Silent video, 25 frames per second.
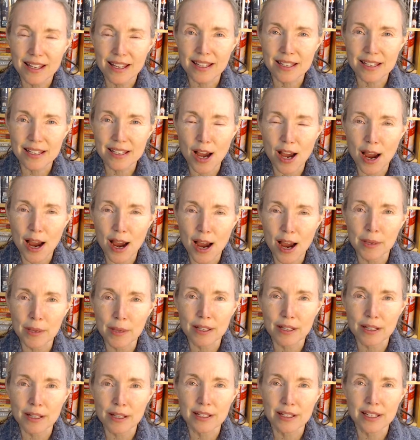time
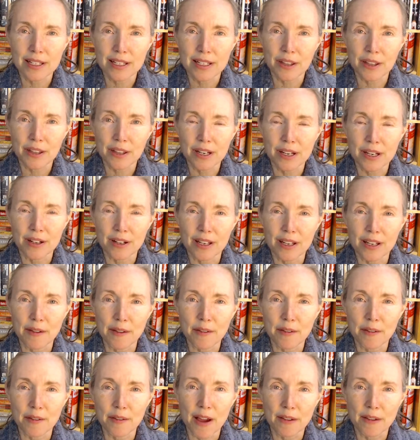together here live
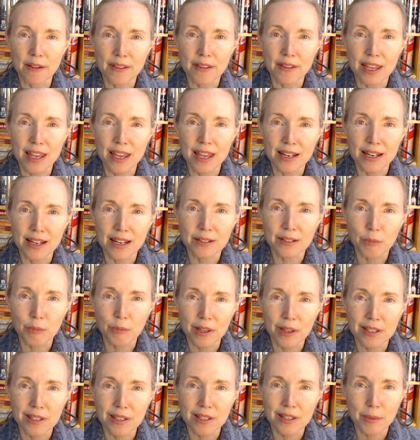at 5 at the end with
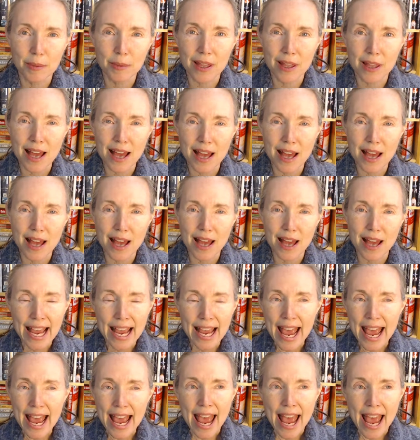some of that.
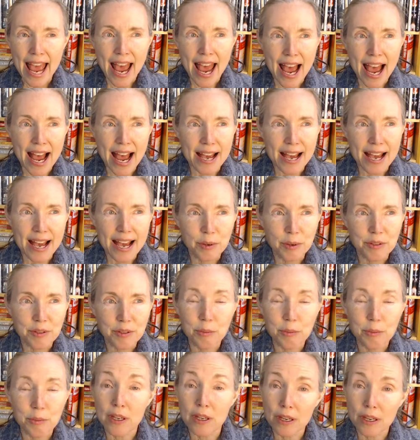And we have
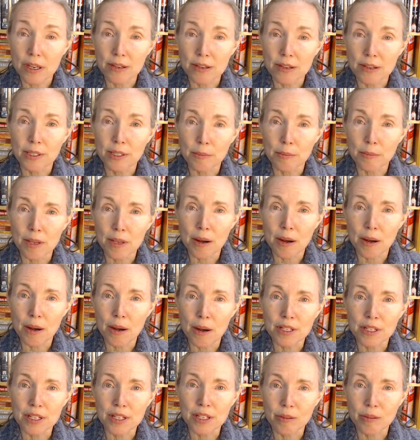something new, something I
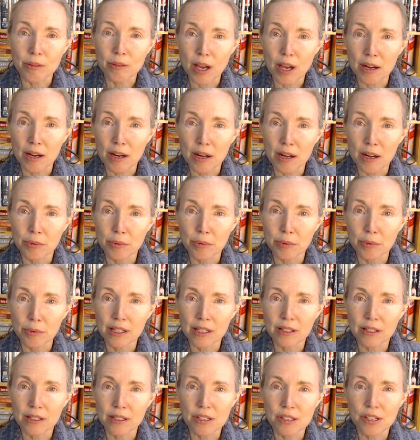want to kind of
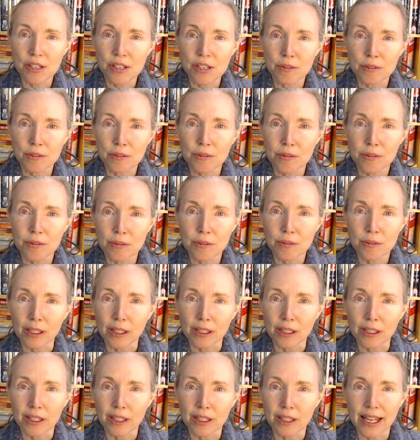bring to
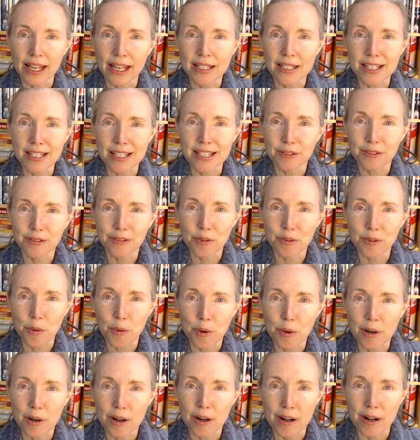light
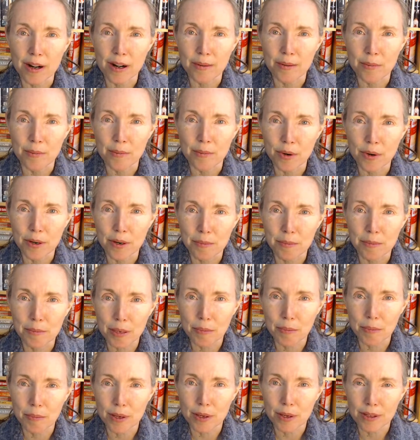for more
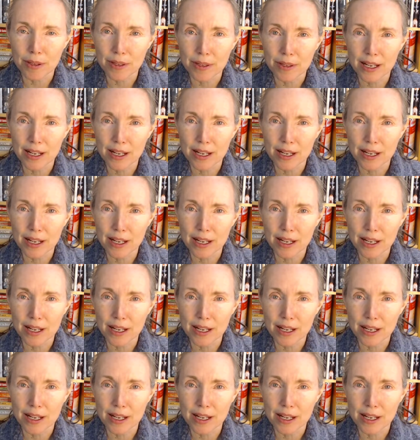people.